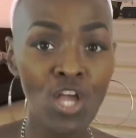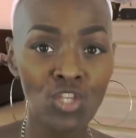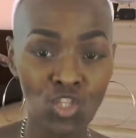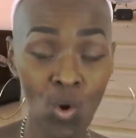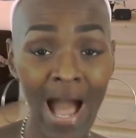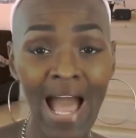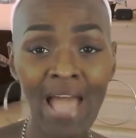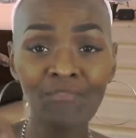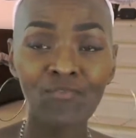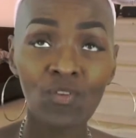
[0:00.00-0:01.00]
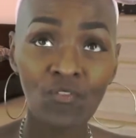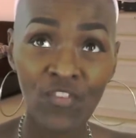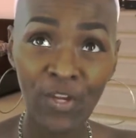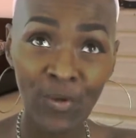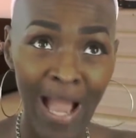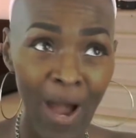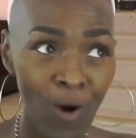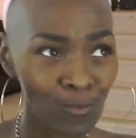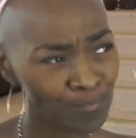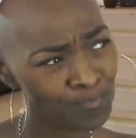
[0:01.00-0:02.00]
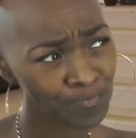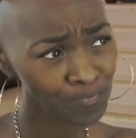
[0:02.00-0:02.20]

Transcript: So I have figured out